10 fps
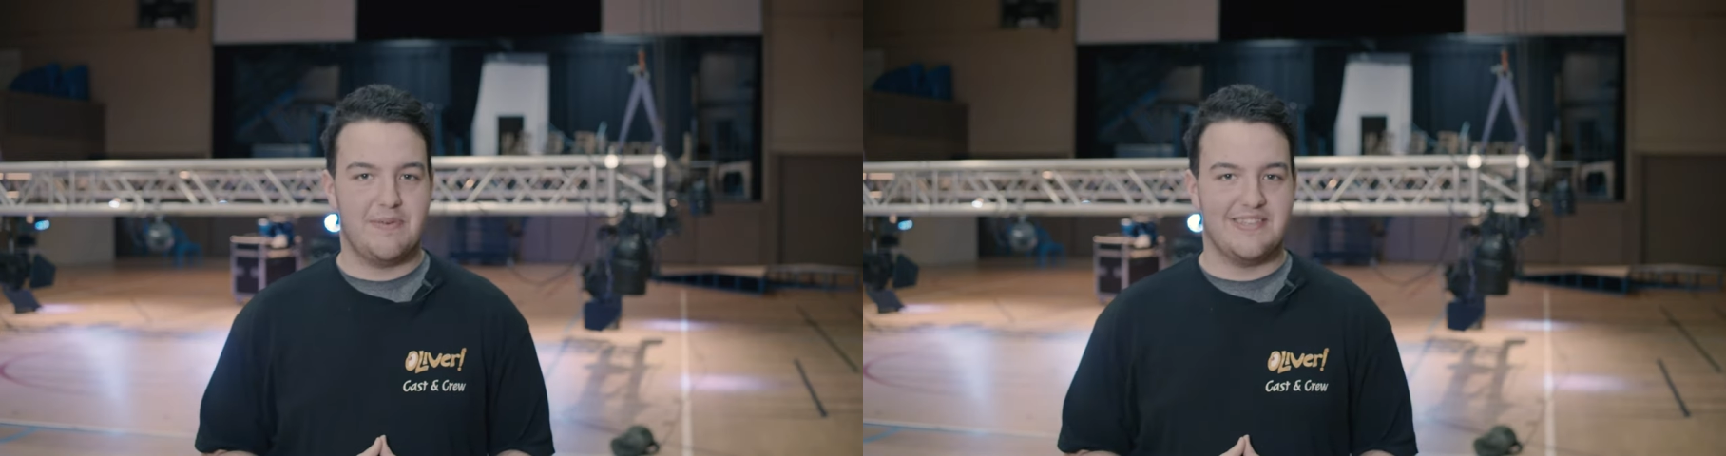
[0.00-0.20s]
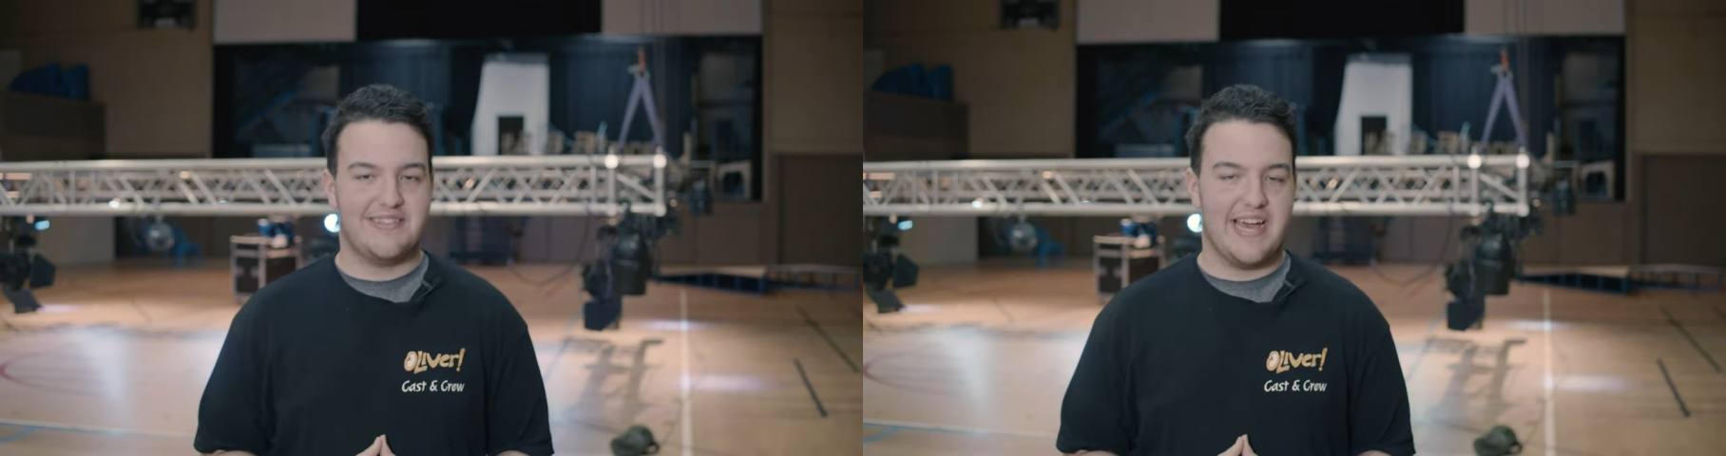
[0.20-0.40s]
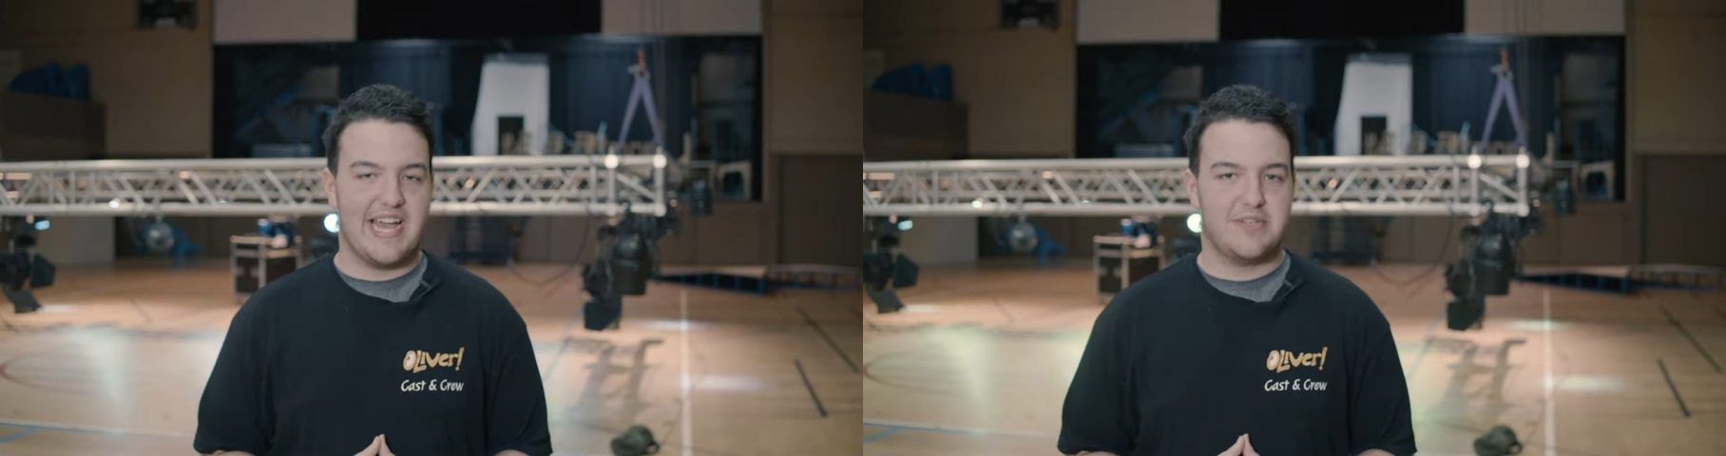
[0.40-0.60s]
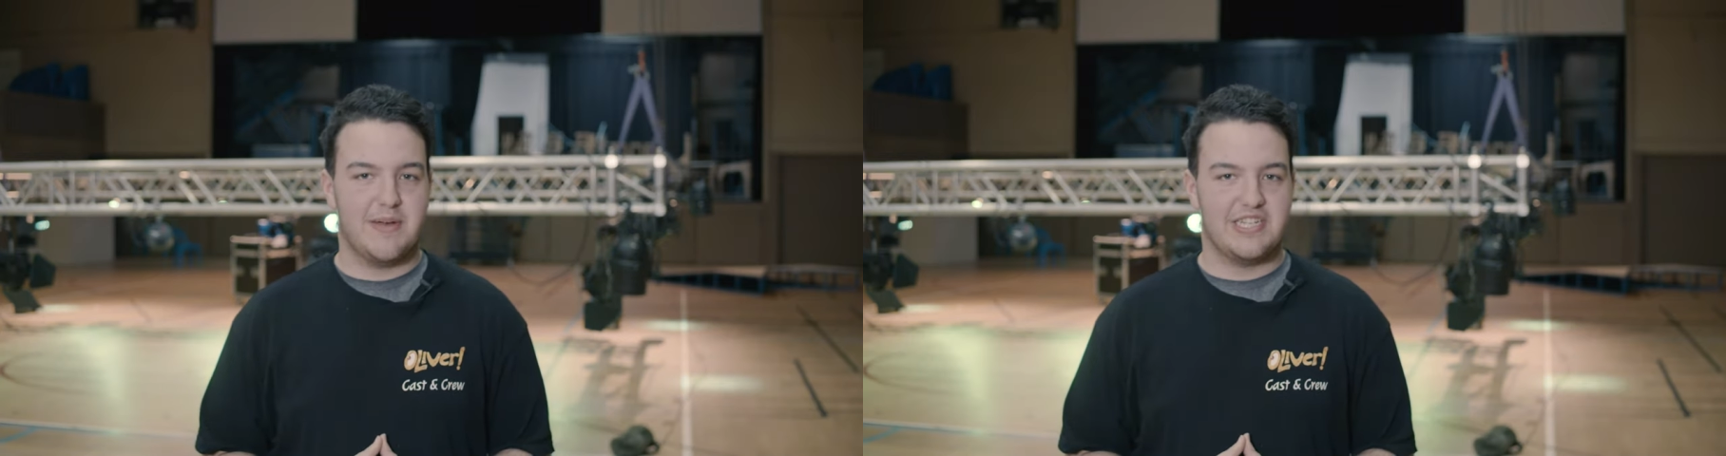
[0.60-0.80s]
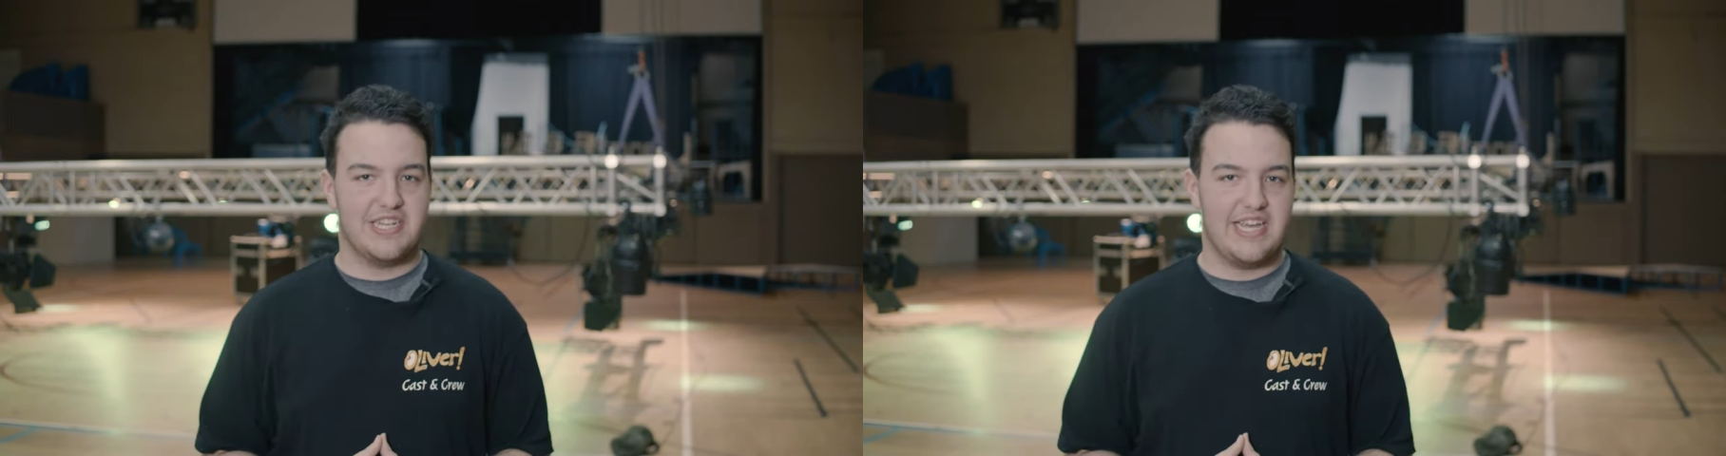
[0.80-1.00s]
to be a
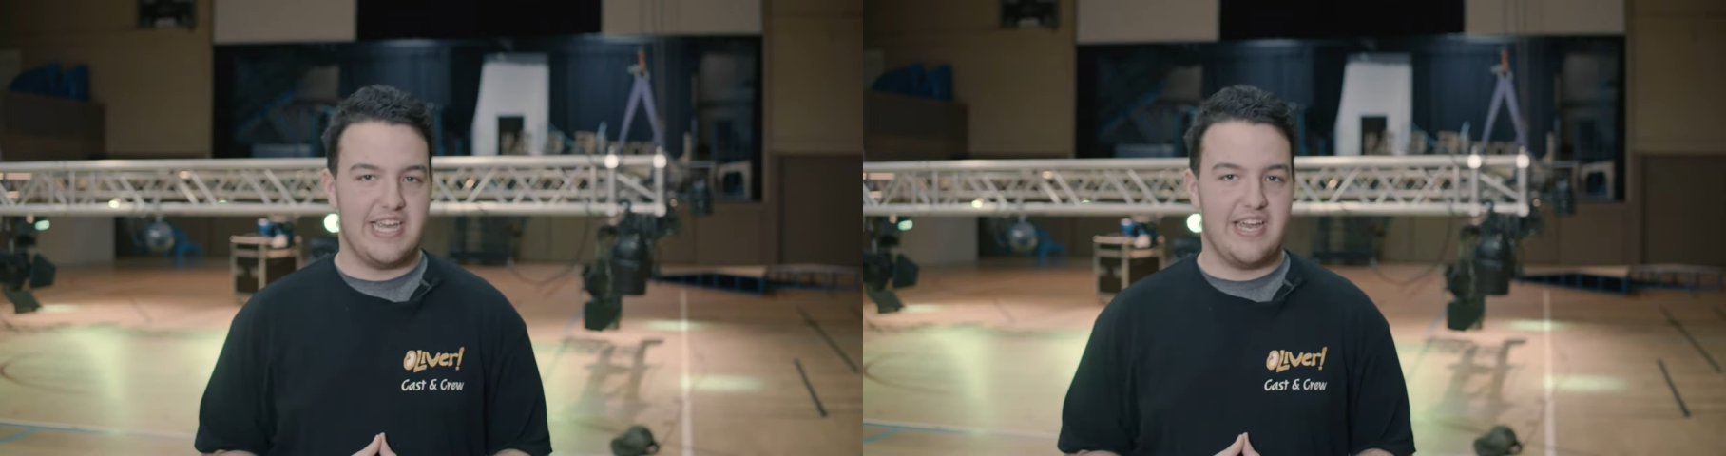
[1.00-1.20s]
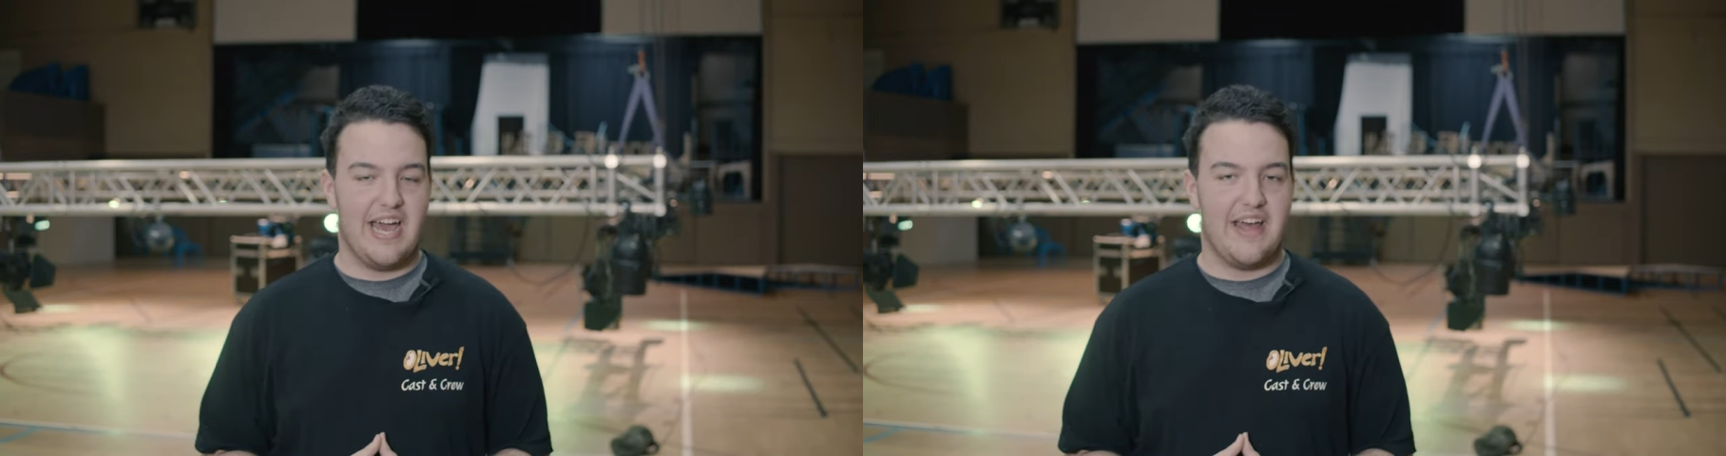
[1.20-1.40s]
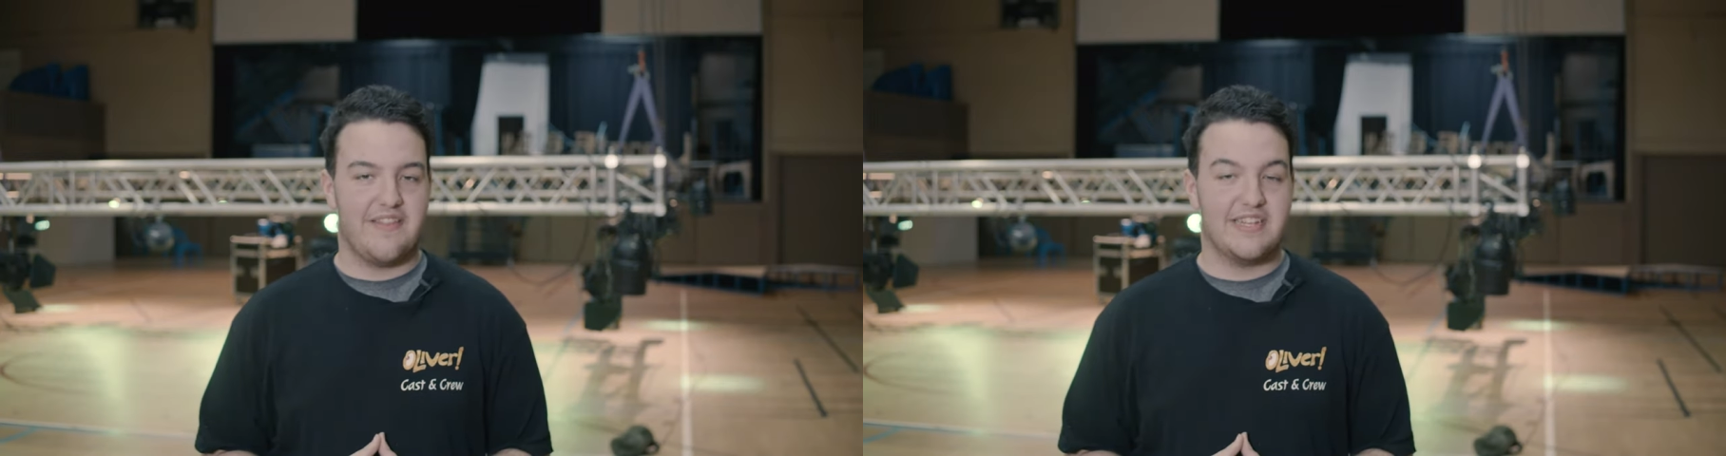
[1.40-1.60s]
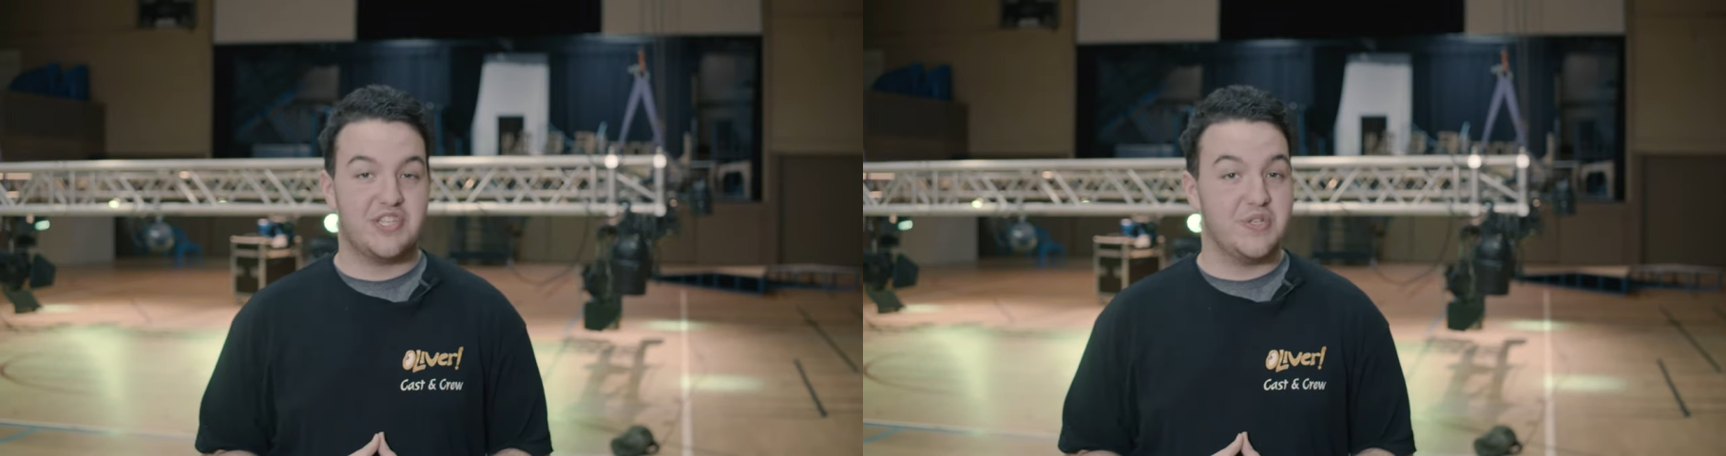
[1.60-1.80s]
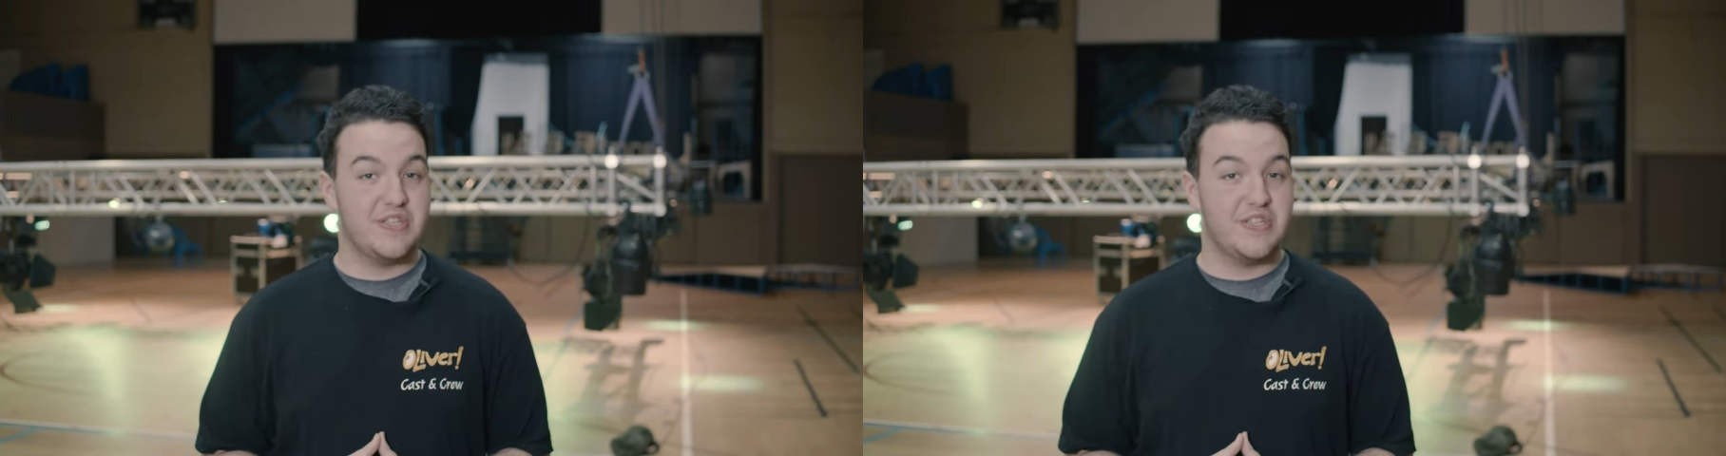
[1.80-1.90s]
stage manager here at the